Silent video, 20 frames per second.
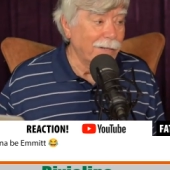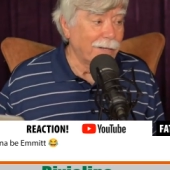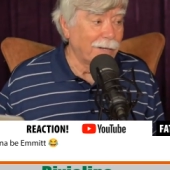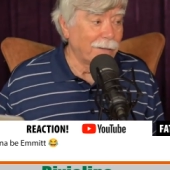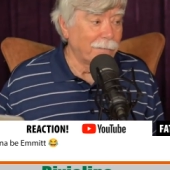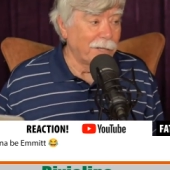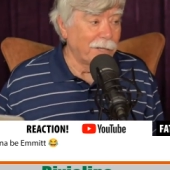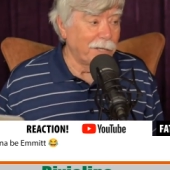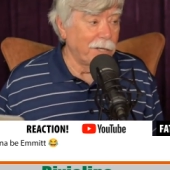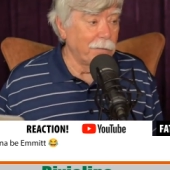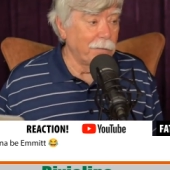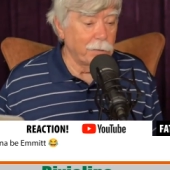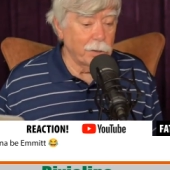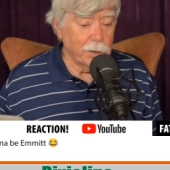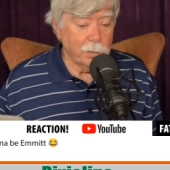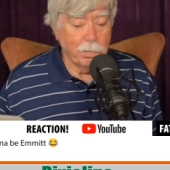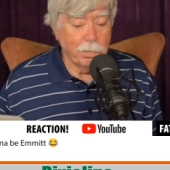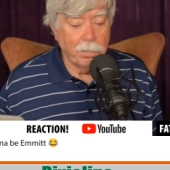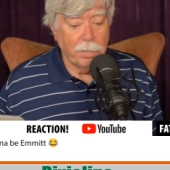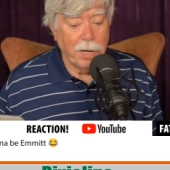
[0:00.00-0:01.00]
I mean, he
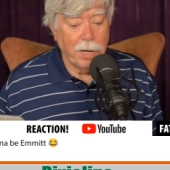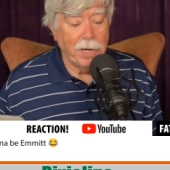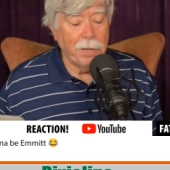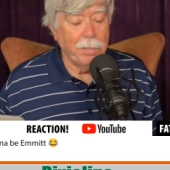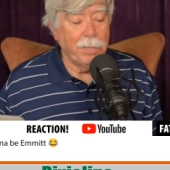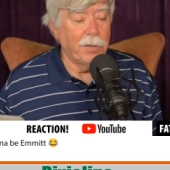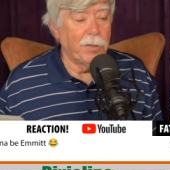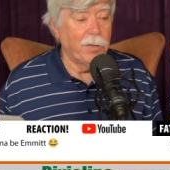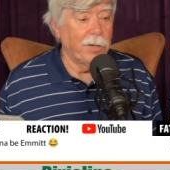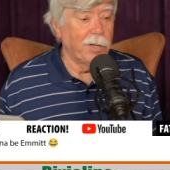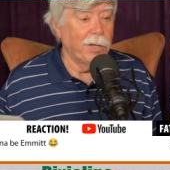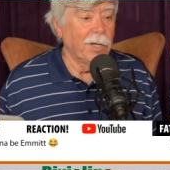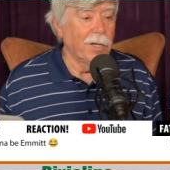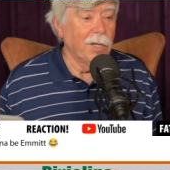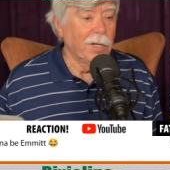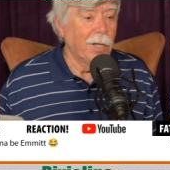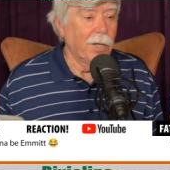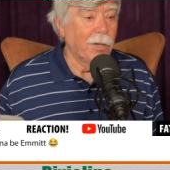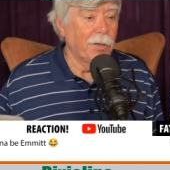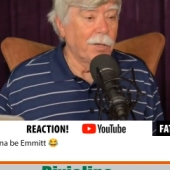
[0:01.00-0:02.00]
was maybe the,
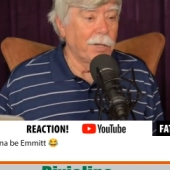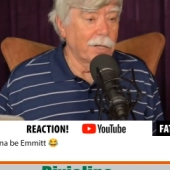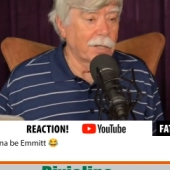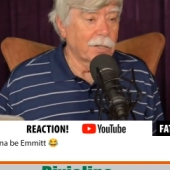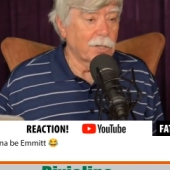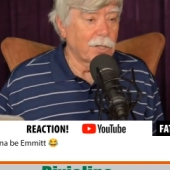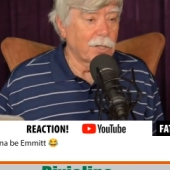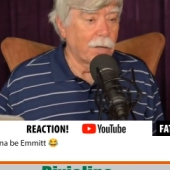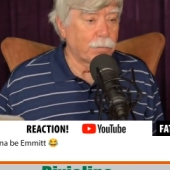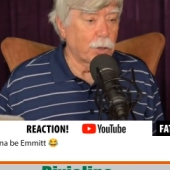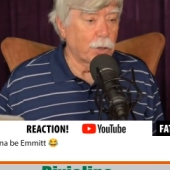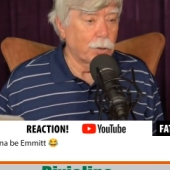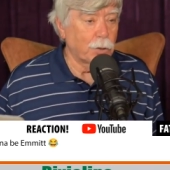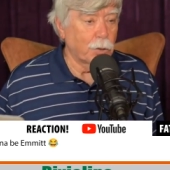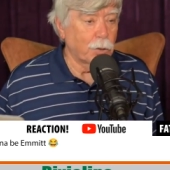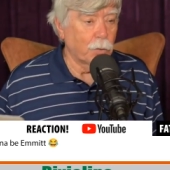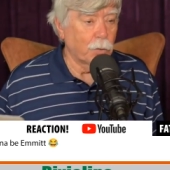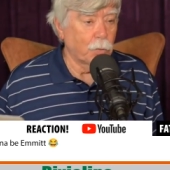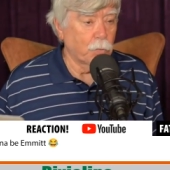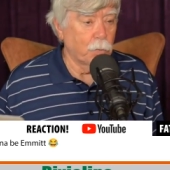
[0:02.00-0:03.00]
the exception
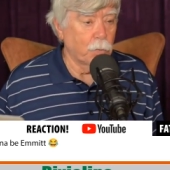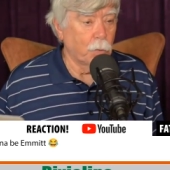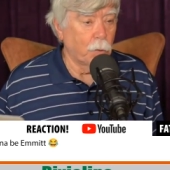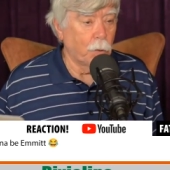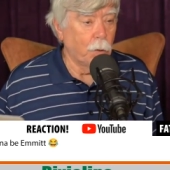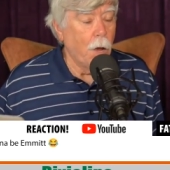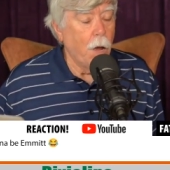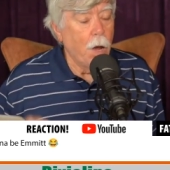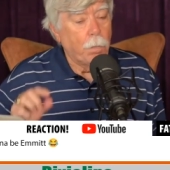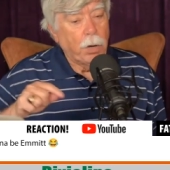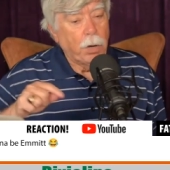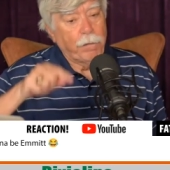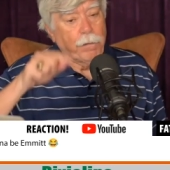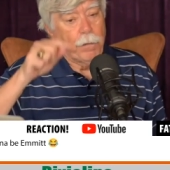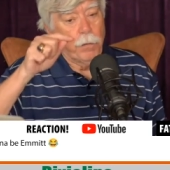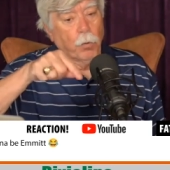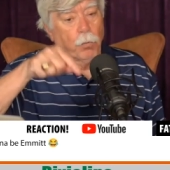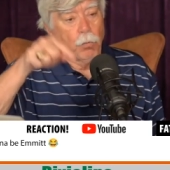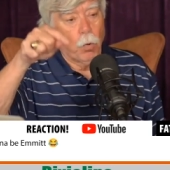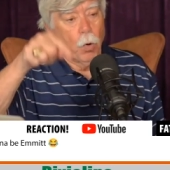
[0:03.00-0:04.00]
to the rule. But
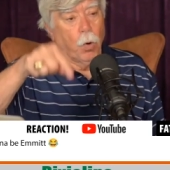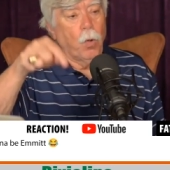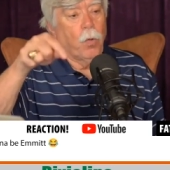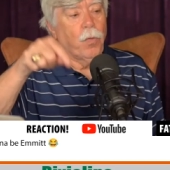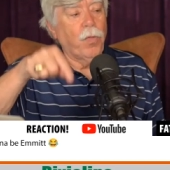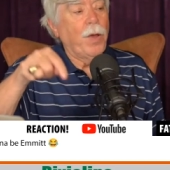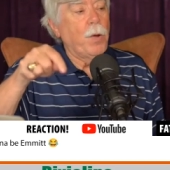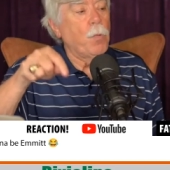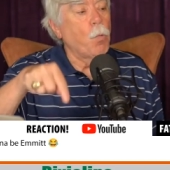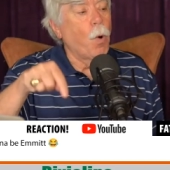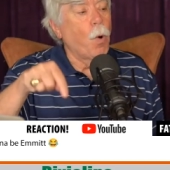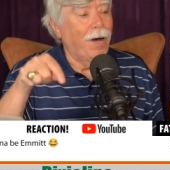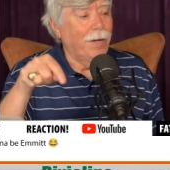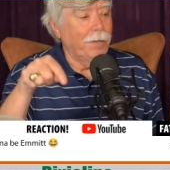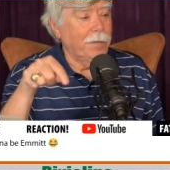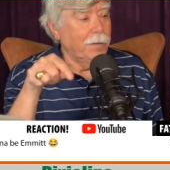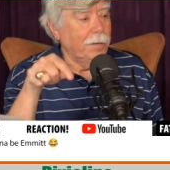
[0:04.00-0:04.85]
for the role they want,